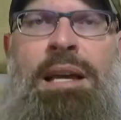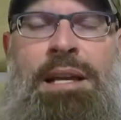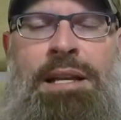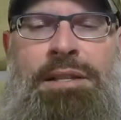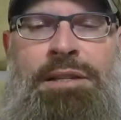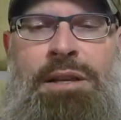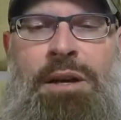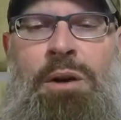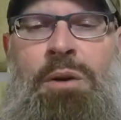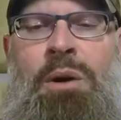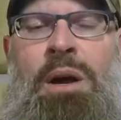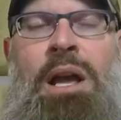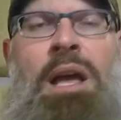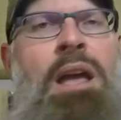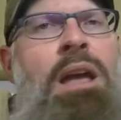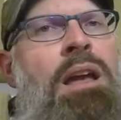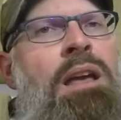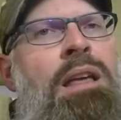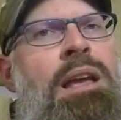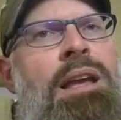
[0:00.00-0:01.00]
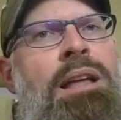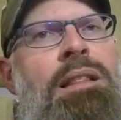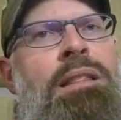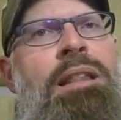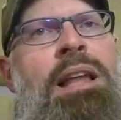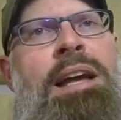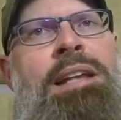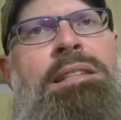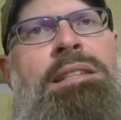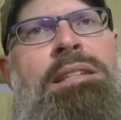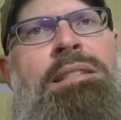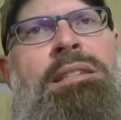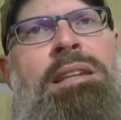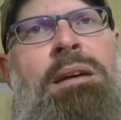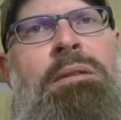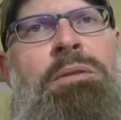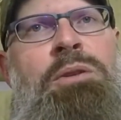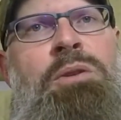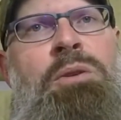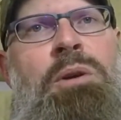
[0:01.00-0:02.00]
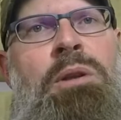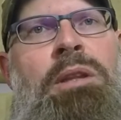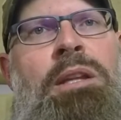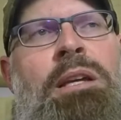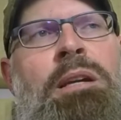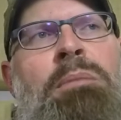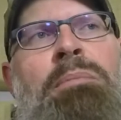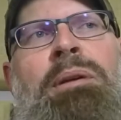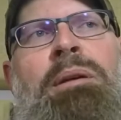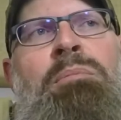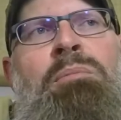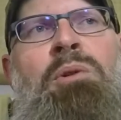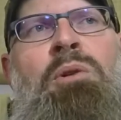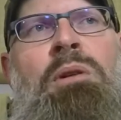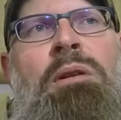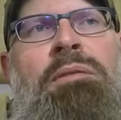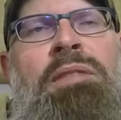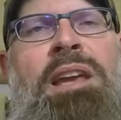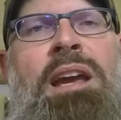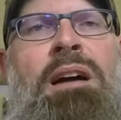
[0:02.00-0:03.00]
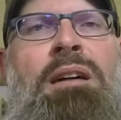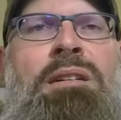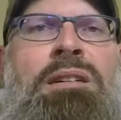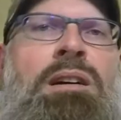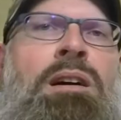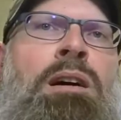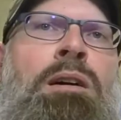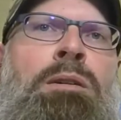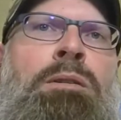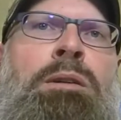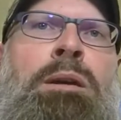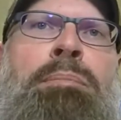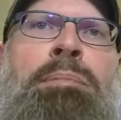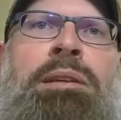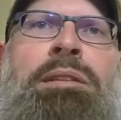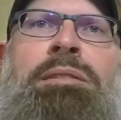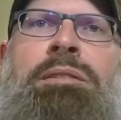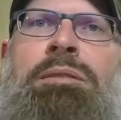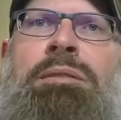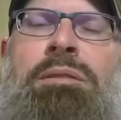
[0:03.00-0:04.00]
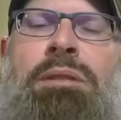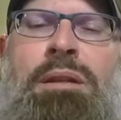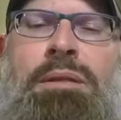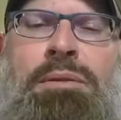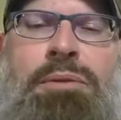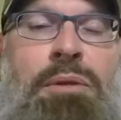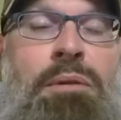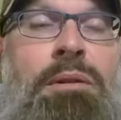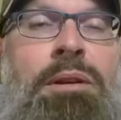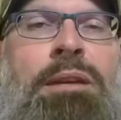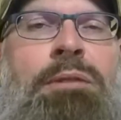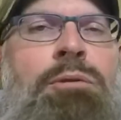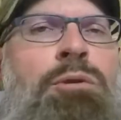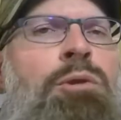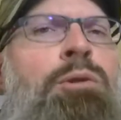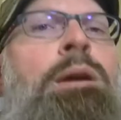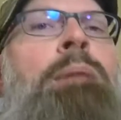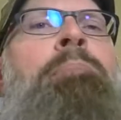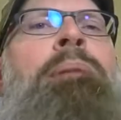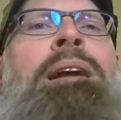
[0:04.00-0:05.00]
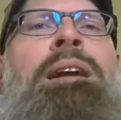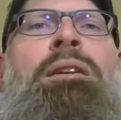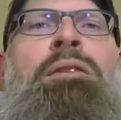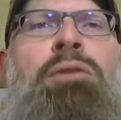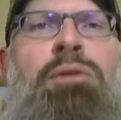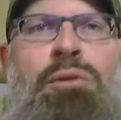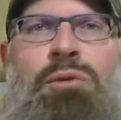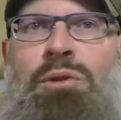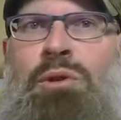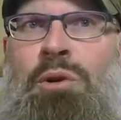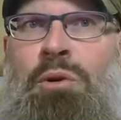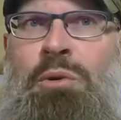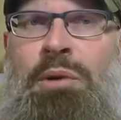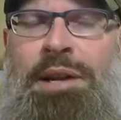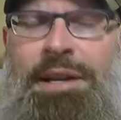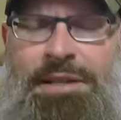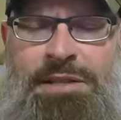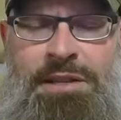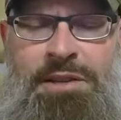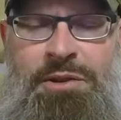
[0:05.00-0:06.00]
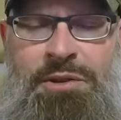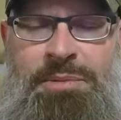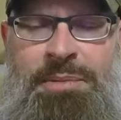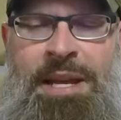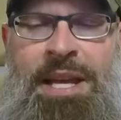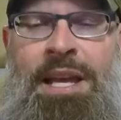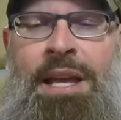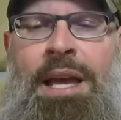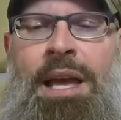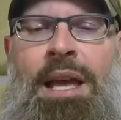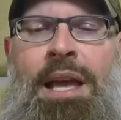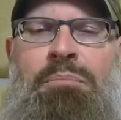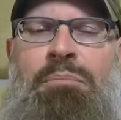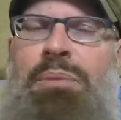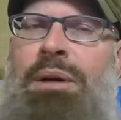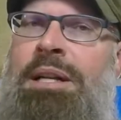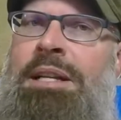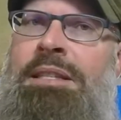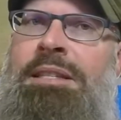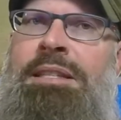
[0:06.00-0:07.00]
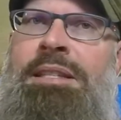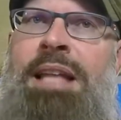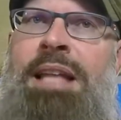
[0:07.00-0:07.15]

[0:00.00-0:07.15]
So it lends itself to a little bit more of the alcohol creeping through, but it's